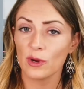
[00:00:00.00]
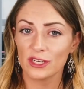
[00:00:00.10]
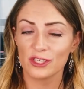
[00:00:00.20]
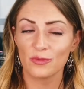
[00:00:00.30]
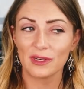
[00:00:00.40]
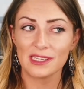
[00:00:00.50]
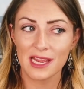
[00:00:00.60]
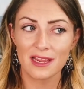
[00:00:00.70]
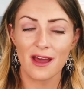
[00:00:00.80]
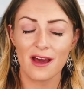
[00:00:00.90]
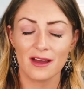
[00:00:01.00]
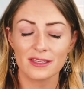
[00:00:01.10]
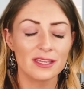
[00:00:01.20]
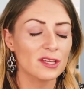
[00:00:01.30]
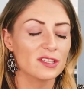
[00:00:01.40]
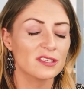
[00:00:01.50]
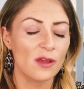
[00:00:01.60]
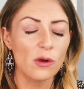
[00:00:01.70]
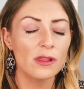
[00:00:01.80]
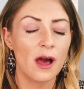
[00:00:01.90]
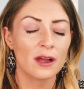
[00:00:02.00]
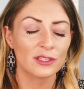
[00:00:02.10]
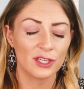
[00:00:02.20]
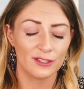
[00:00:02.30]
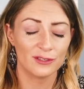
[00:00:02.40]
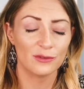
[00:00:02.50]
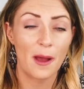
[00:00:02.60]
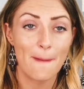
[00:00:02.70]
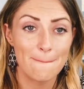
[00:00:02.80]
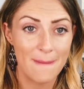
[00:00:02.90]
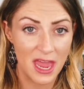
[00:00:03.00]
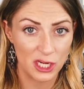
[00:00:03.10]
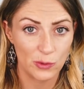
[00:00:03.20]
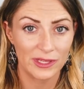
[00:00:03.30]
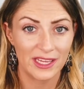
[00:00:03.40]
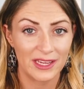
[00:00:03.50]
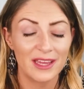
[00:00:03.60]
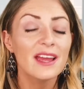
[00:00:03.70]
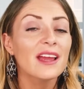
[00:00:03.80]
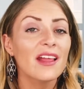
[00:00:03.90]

which would take us so long to do manually.